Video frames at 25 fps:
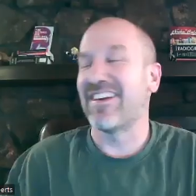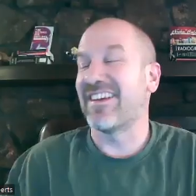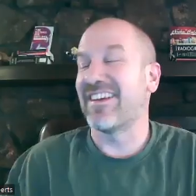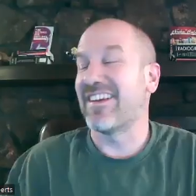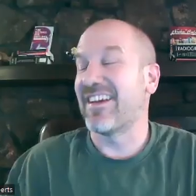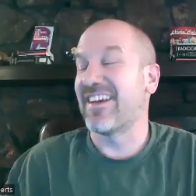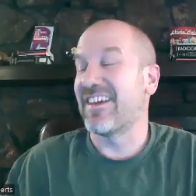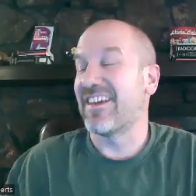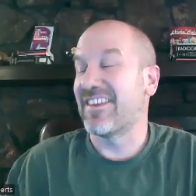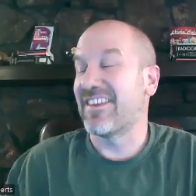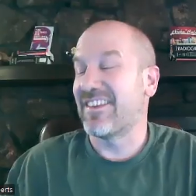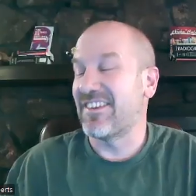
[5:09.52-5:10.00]

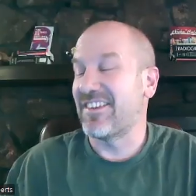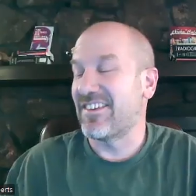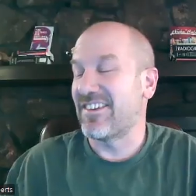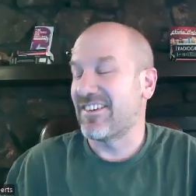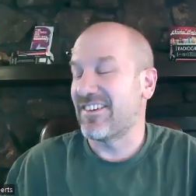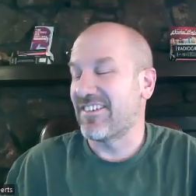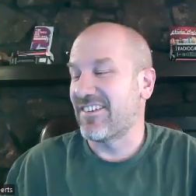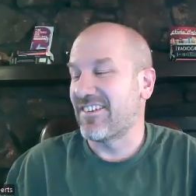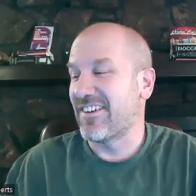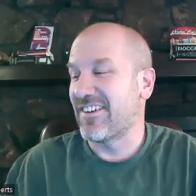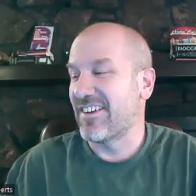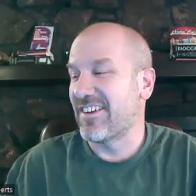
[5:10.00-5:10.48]
that. Yeah, I
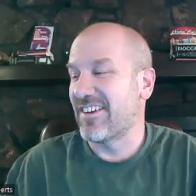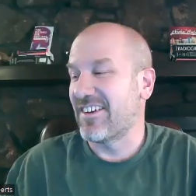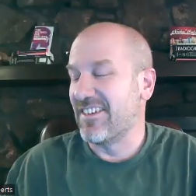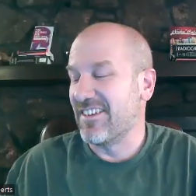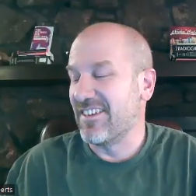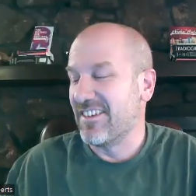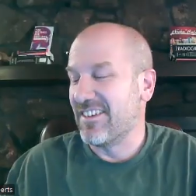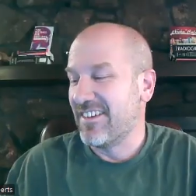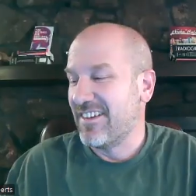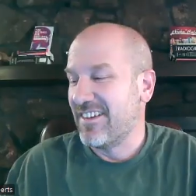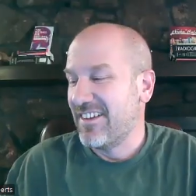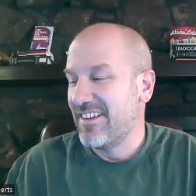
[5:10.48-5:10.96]
think you're
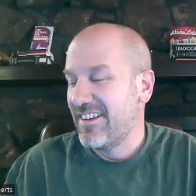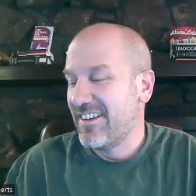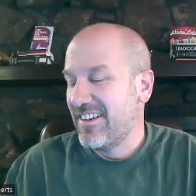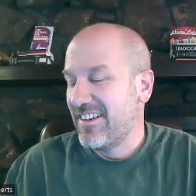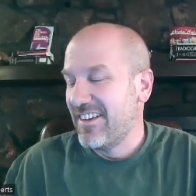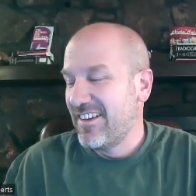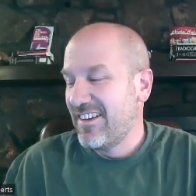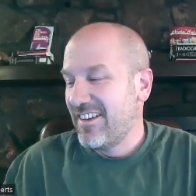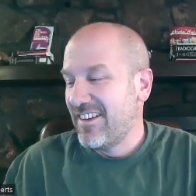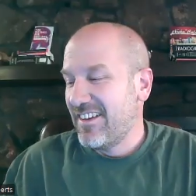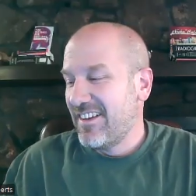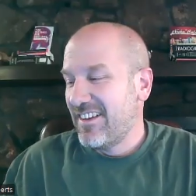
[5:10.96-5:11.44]
right.
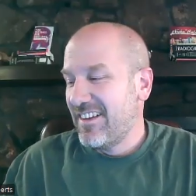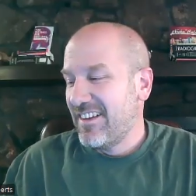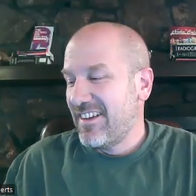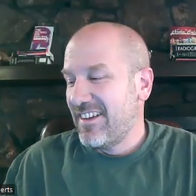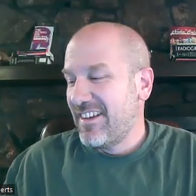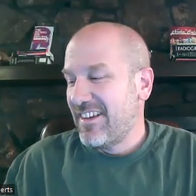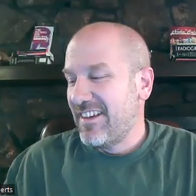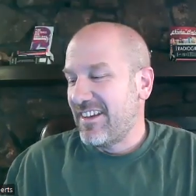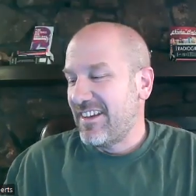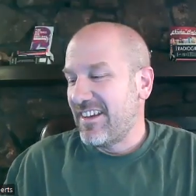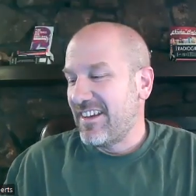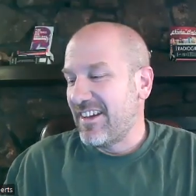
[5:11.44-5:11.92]

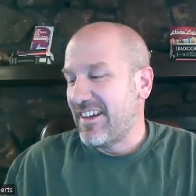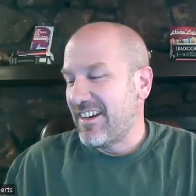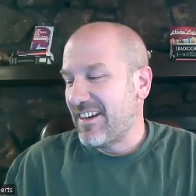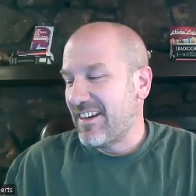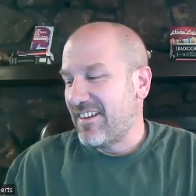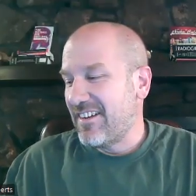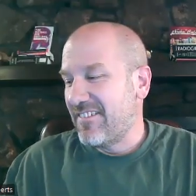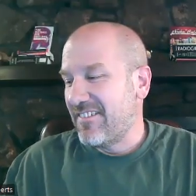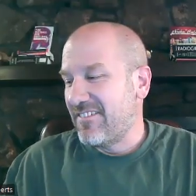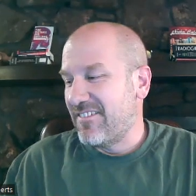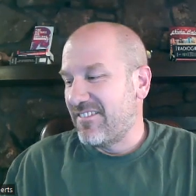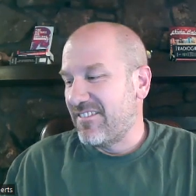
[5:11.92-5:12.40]

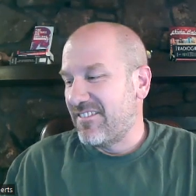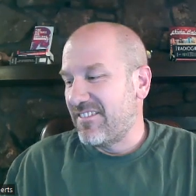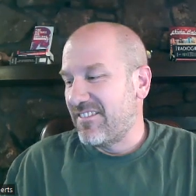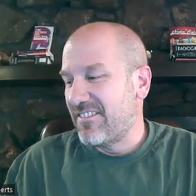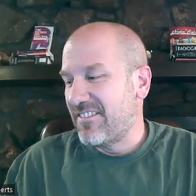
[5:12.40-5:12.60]
Yeah.